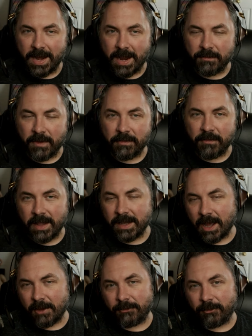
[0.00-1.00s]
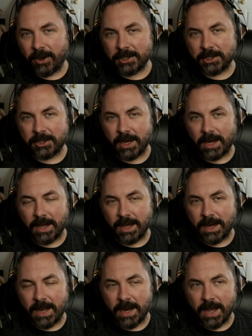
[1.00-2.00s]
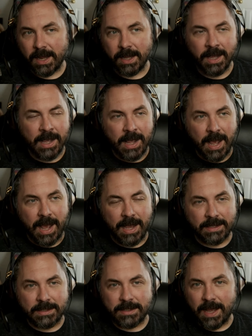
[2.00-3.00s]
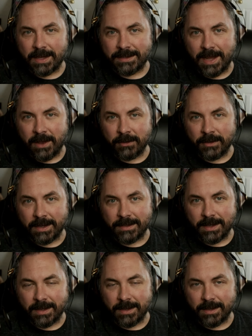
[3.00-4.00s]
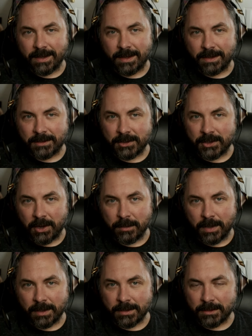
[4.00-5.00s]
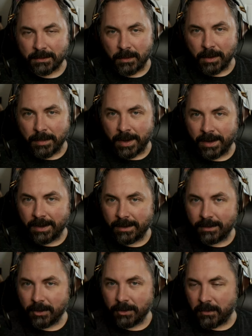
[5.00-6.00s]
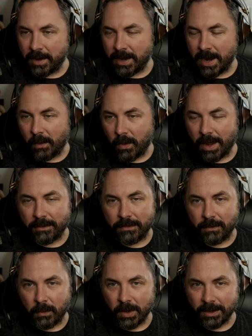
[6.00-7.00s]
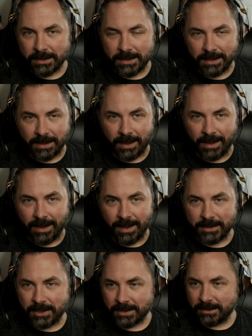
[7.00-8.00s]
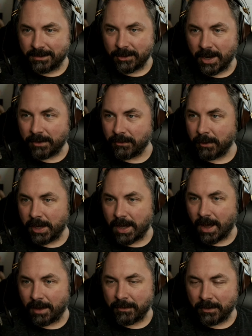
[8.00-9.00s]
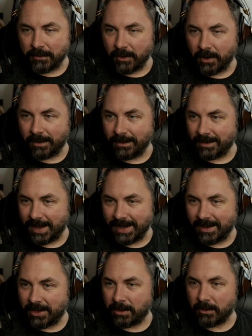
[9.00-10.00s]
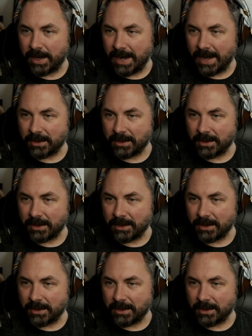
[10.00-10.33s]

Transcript: I finally got frustrated and I sat down at a Starbucks where my girlfriend, now wife, worked and just drank free coffee for like 3 days